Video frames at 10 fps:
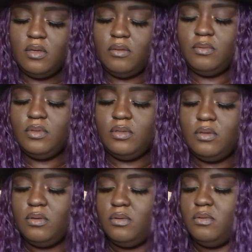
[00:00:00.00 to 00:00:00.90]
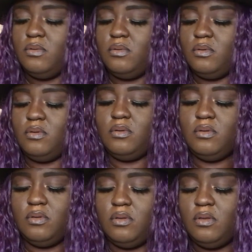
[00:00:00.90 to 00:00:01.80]
have to,
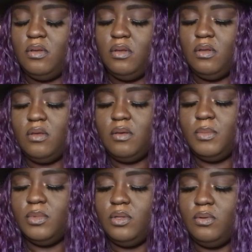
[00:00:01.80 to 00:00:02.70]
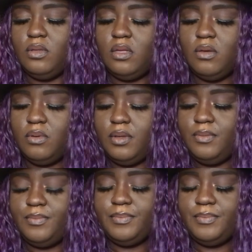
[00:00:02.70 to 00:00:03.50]
I'm gonna do it that way.